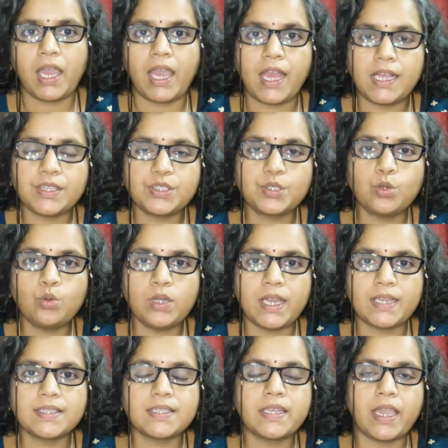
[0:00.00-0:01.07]
As soon
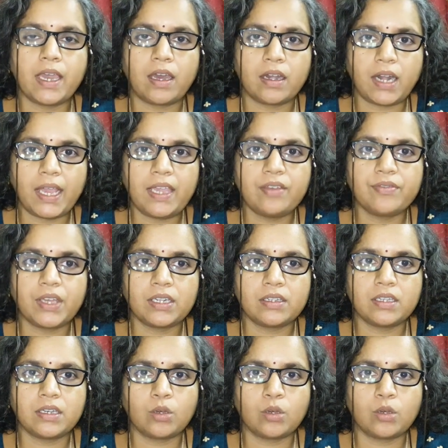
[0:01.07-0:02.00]
as they arrive at